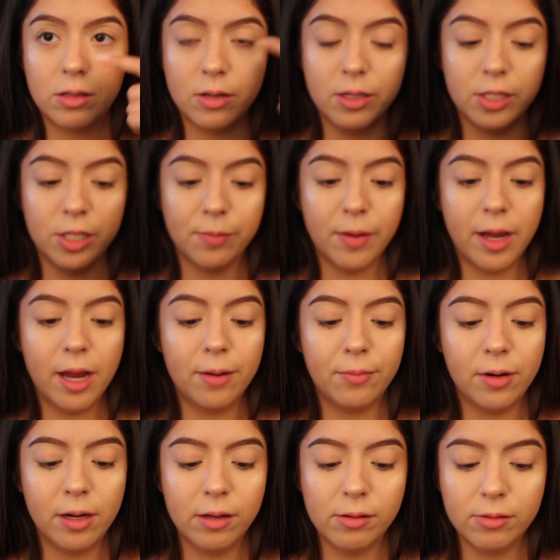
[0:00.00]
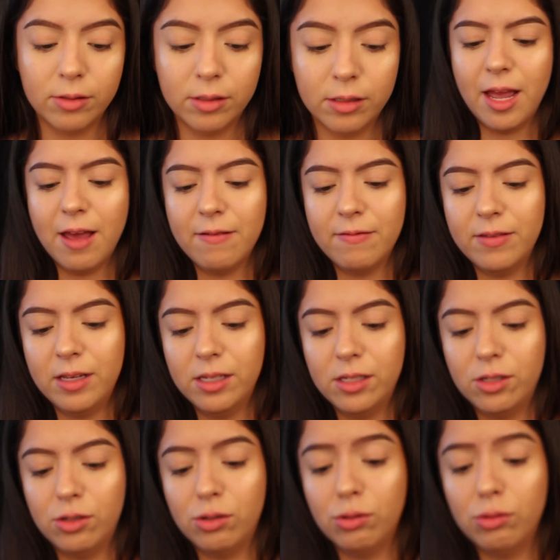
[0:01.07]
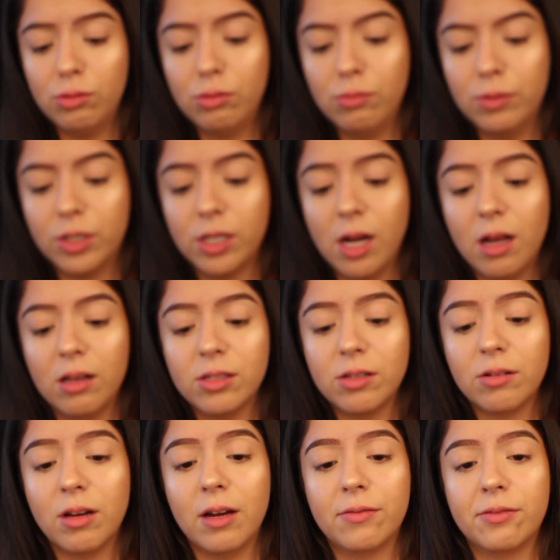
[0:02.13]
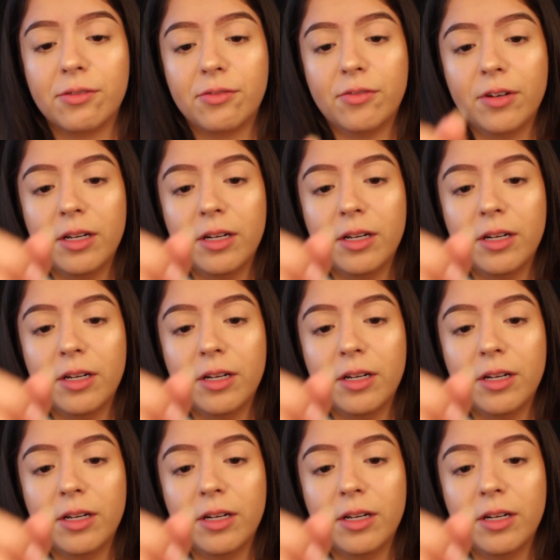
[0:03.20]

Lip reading: to conceal my eyebrows. I have these two, which I also got for